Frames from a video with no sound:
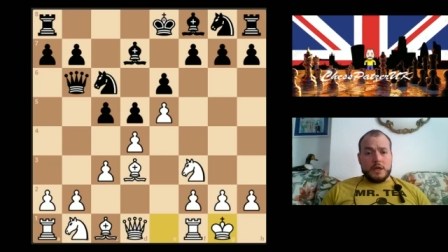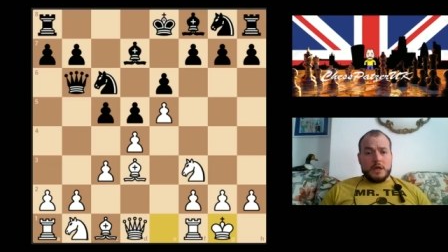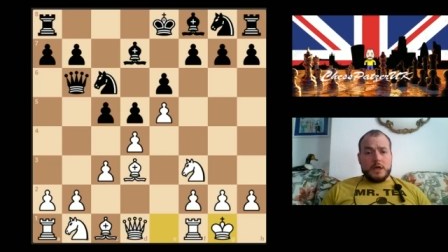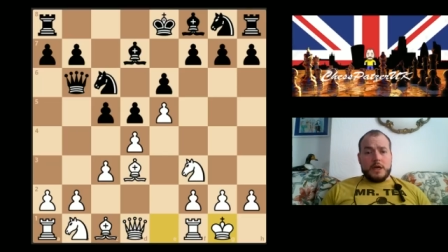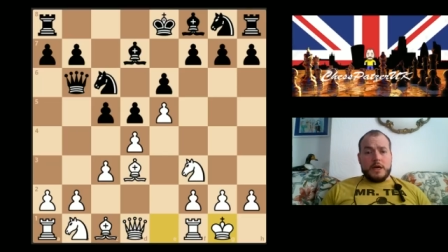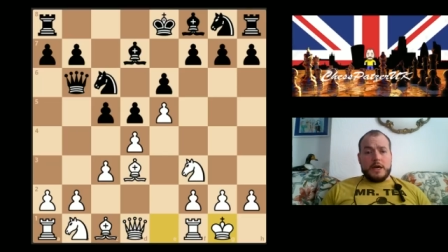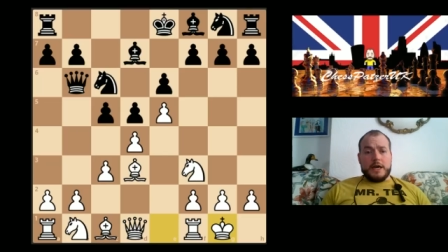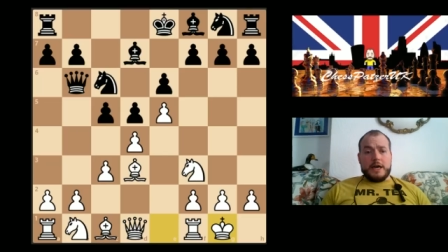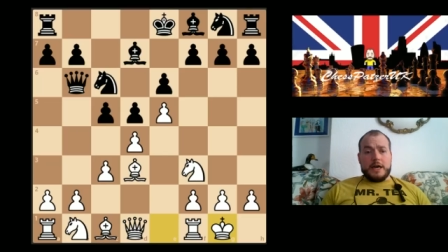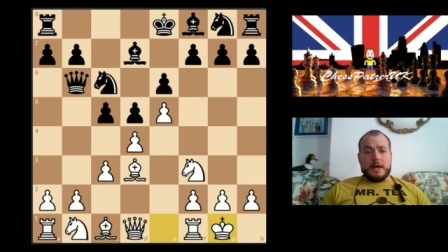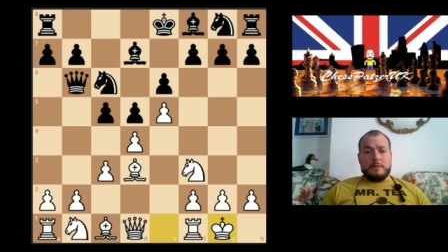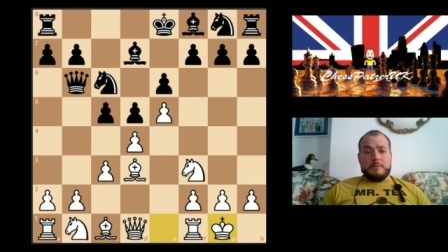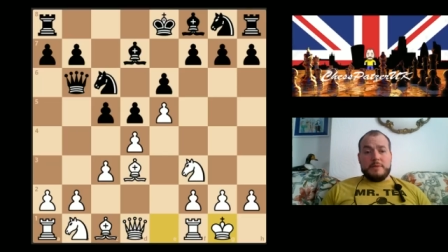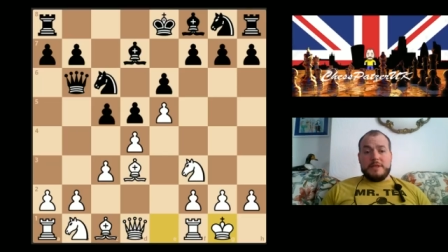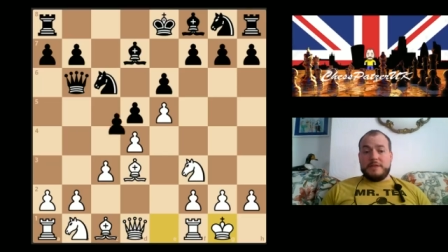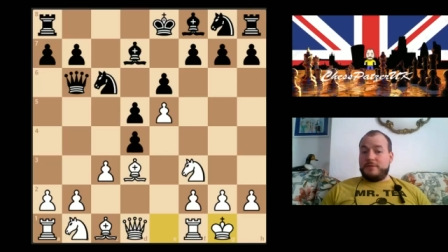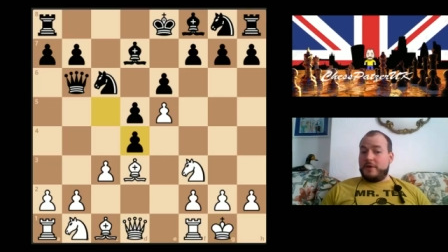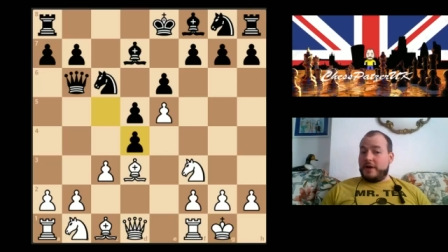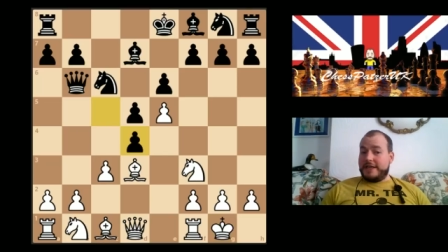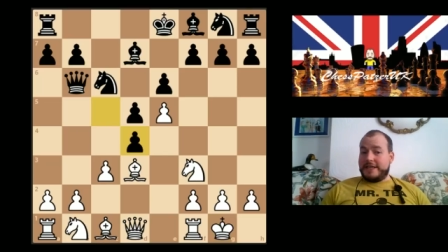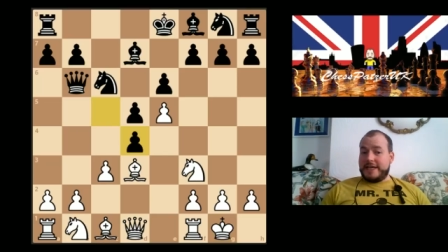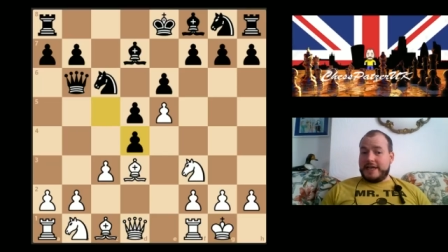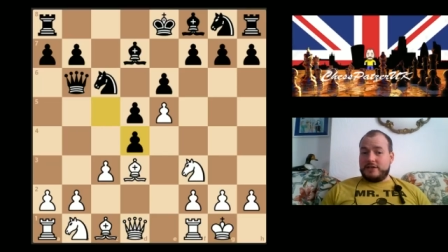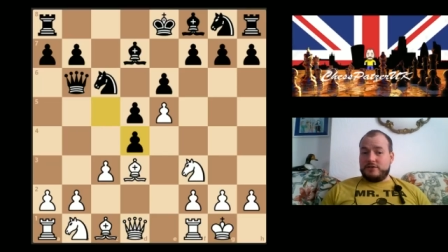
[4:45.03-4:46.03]
It's
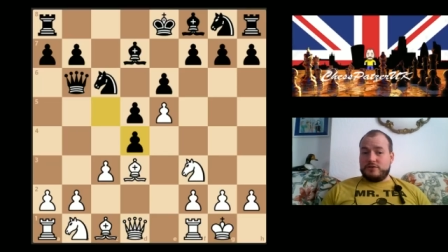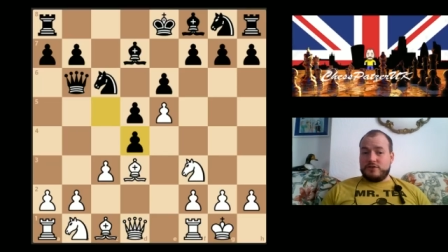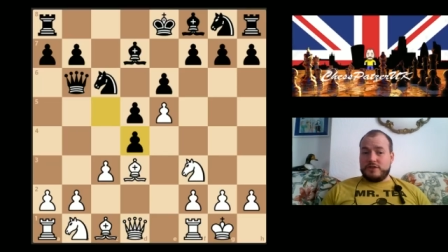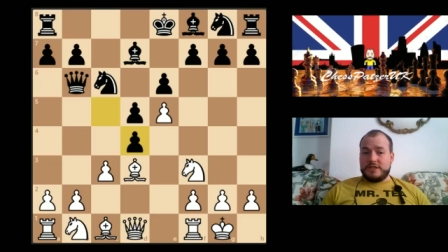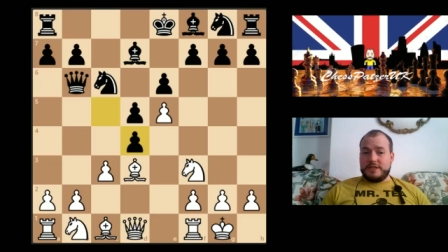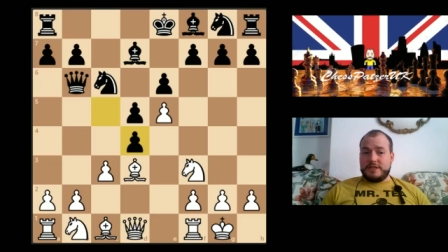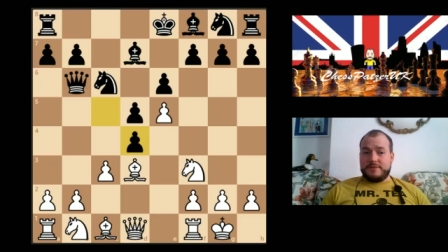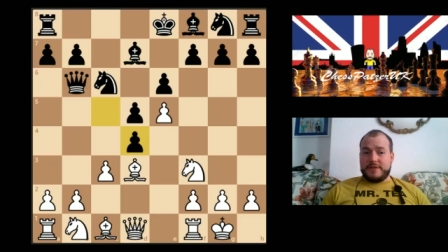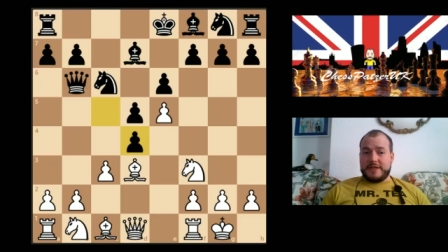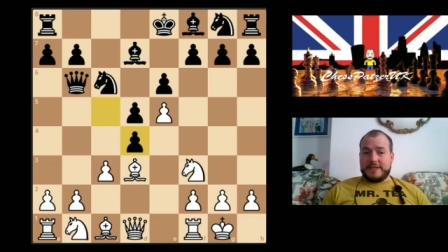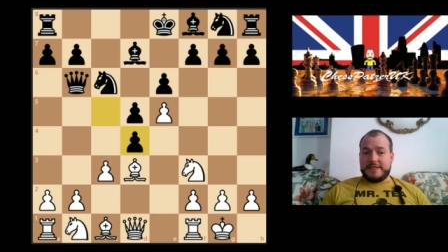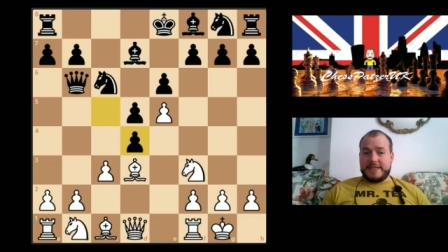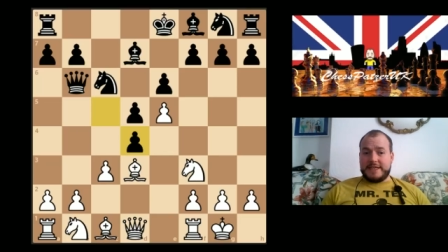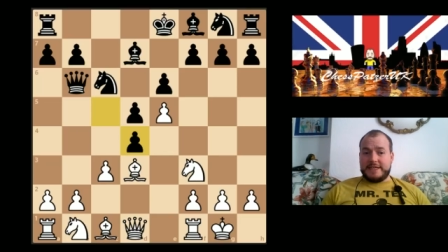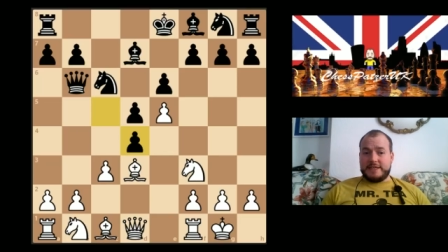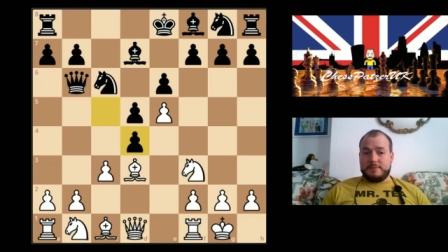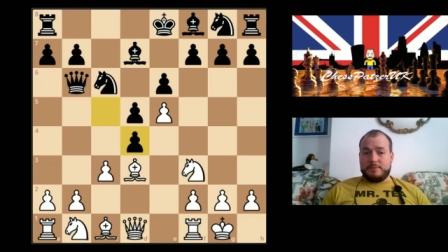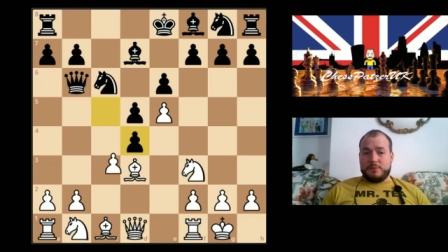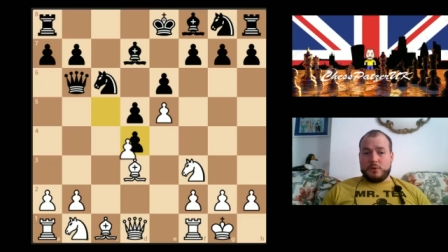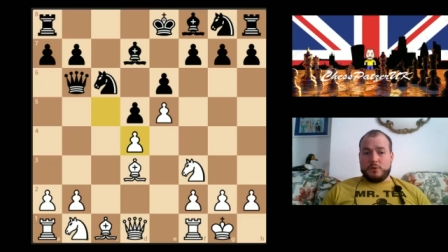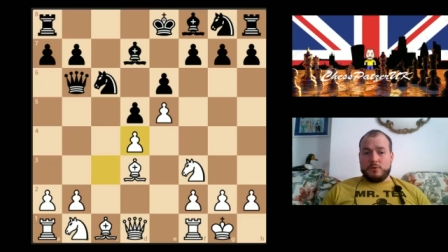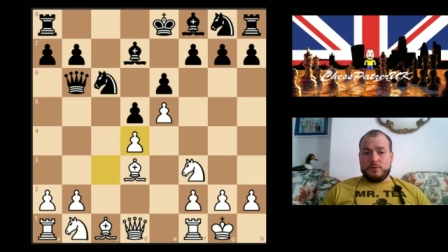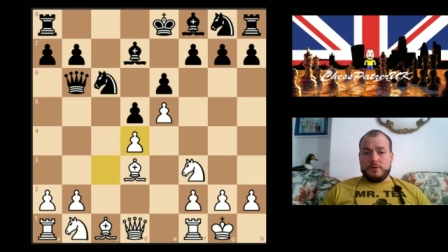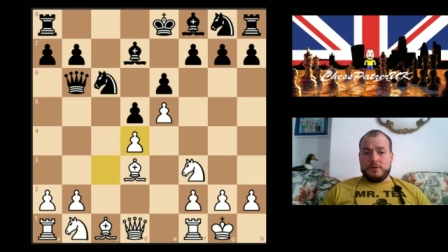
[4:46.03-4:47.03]
very dangerous if they take the
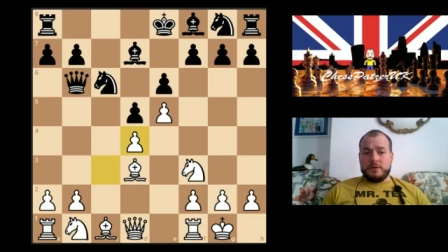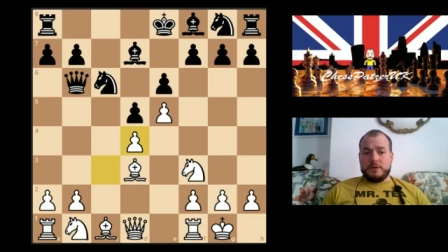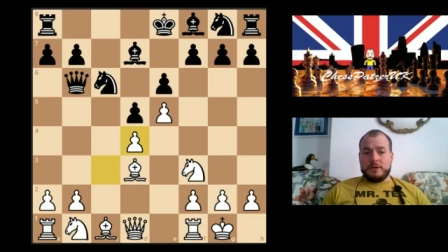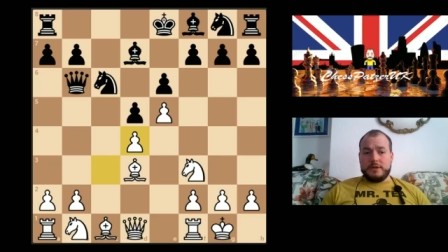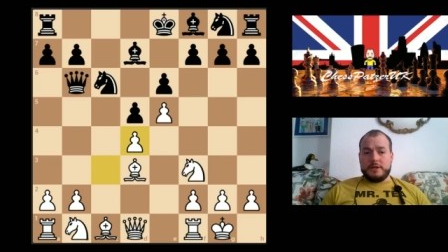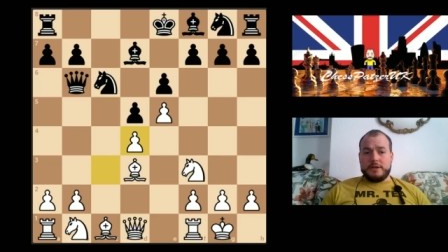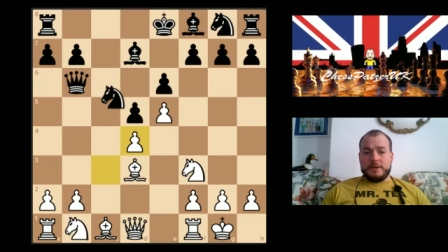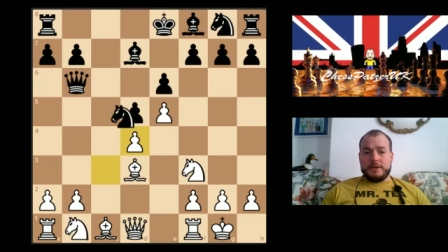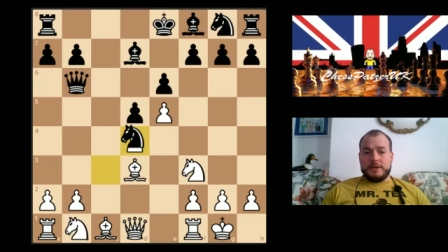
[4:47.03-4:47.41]
pawn.